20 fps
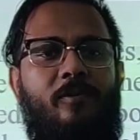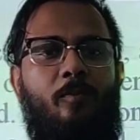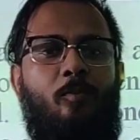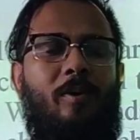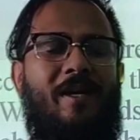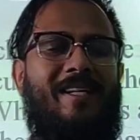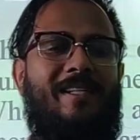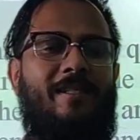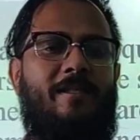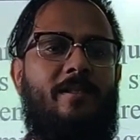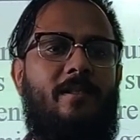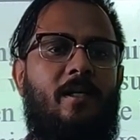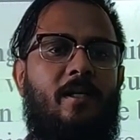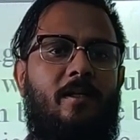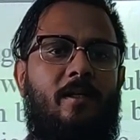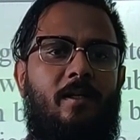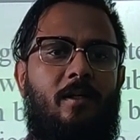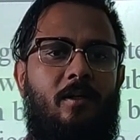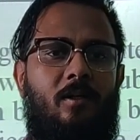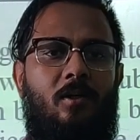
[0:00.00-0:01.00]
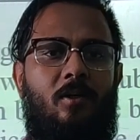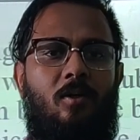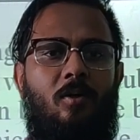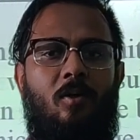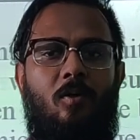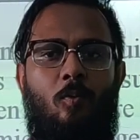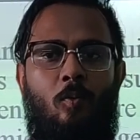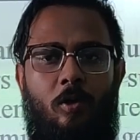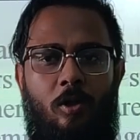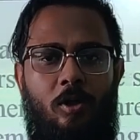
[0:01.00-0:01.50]
from where it started.
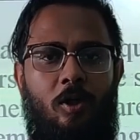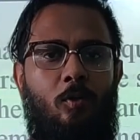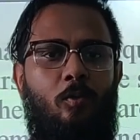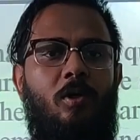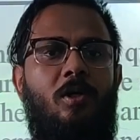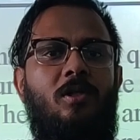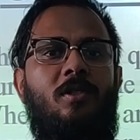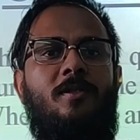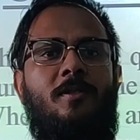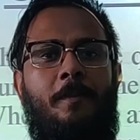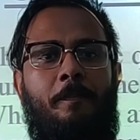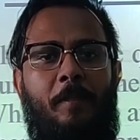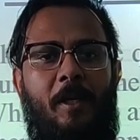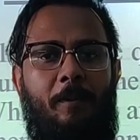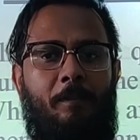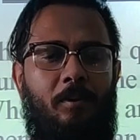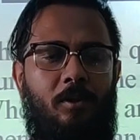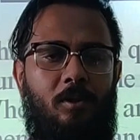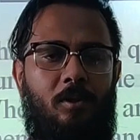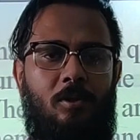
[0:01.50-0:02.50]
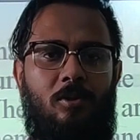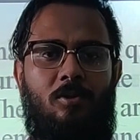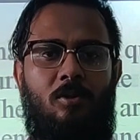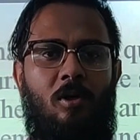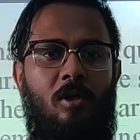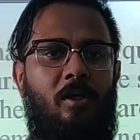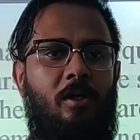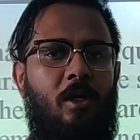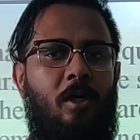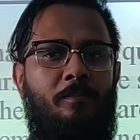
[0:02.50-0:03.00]
What it was, paper, a
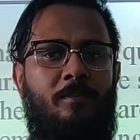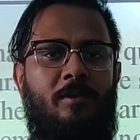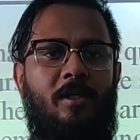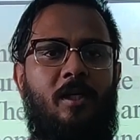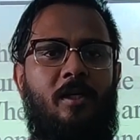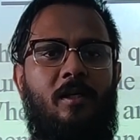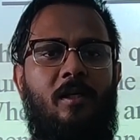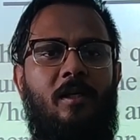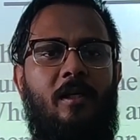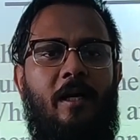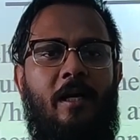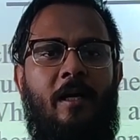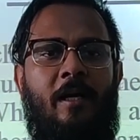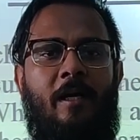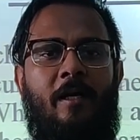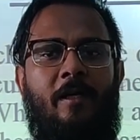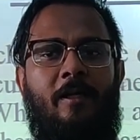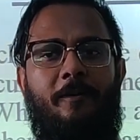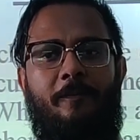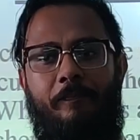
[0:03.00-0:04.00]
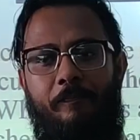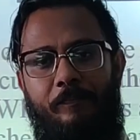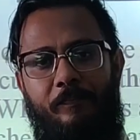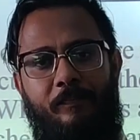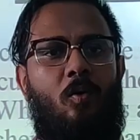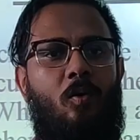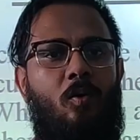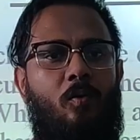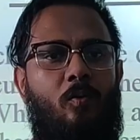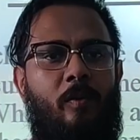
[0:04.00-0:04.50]
solid object, and
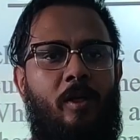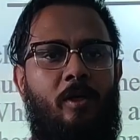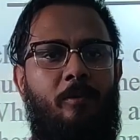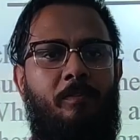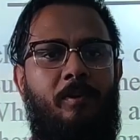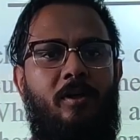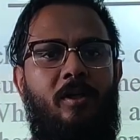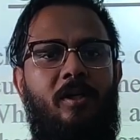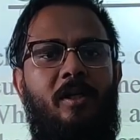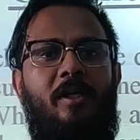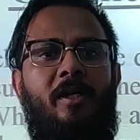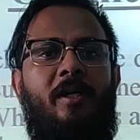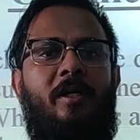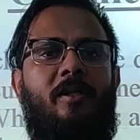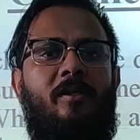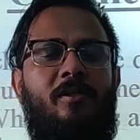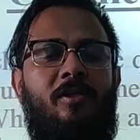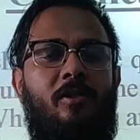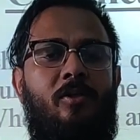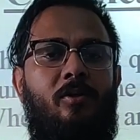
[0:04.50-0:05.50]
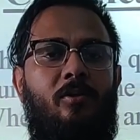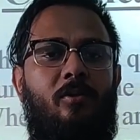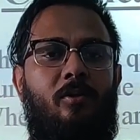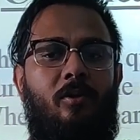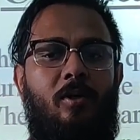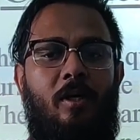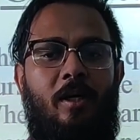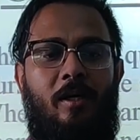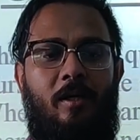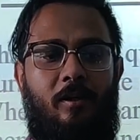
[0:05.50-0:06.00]
when you burn it, it turns
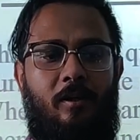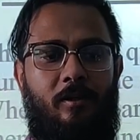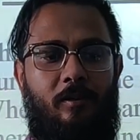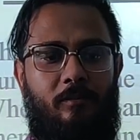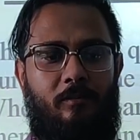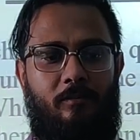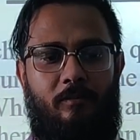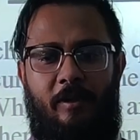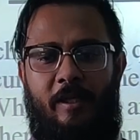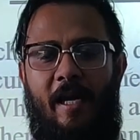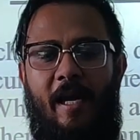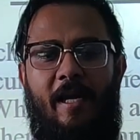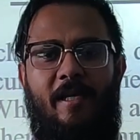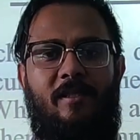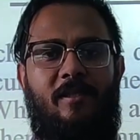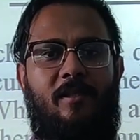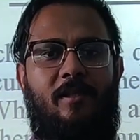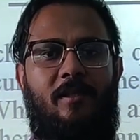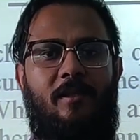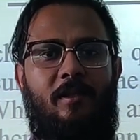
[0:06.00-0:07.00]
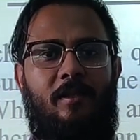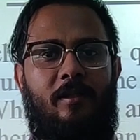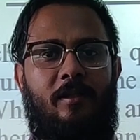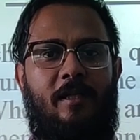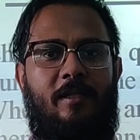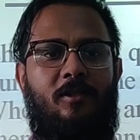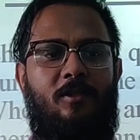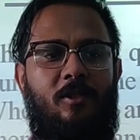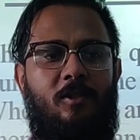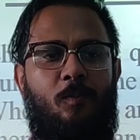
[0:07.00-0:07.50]
into gas,
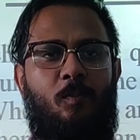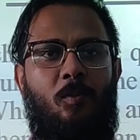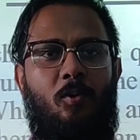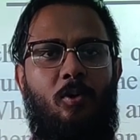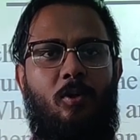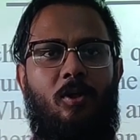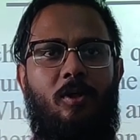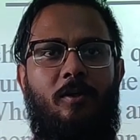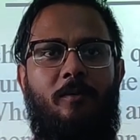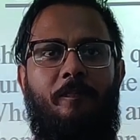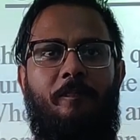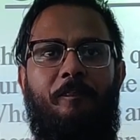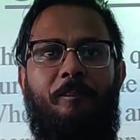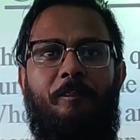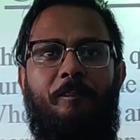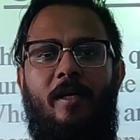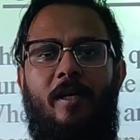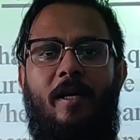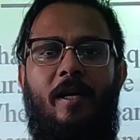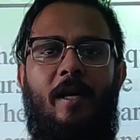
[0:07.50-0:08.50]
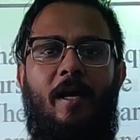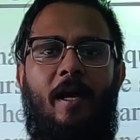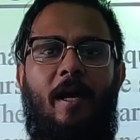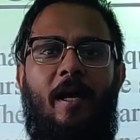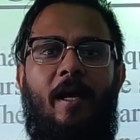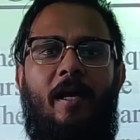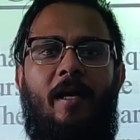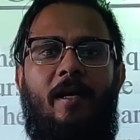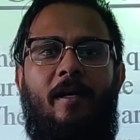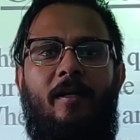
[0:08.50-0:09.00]
that's the smoke,
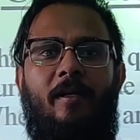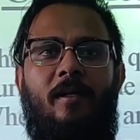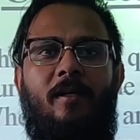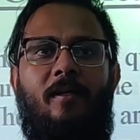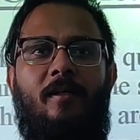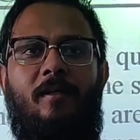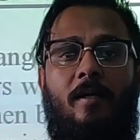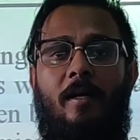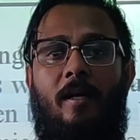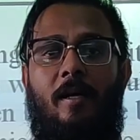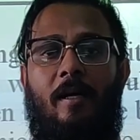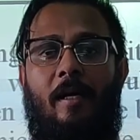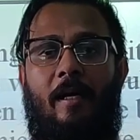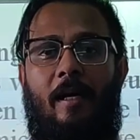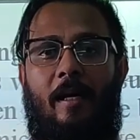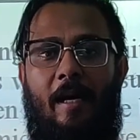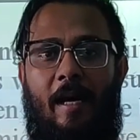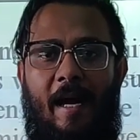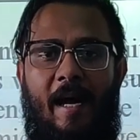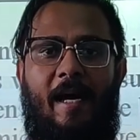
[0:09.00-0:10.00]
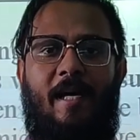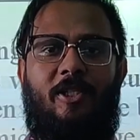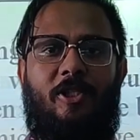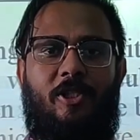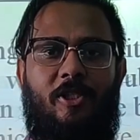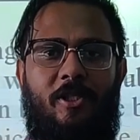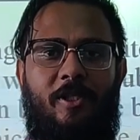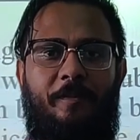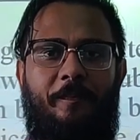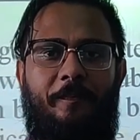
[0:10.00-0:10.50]
and ash.
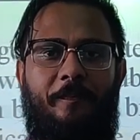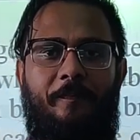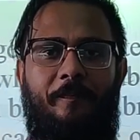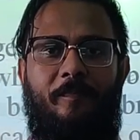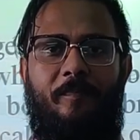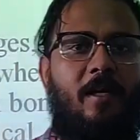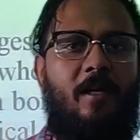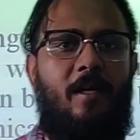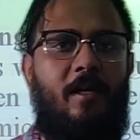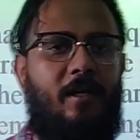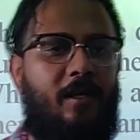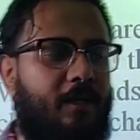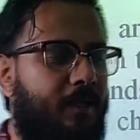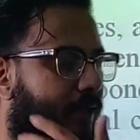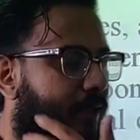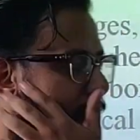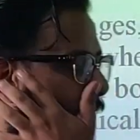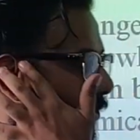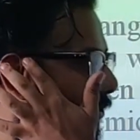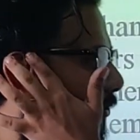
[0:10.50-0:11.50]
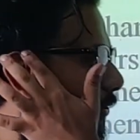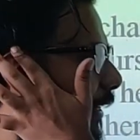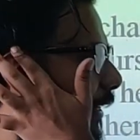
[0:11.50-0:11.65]
So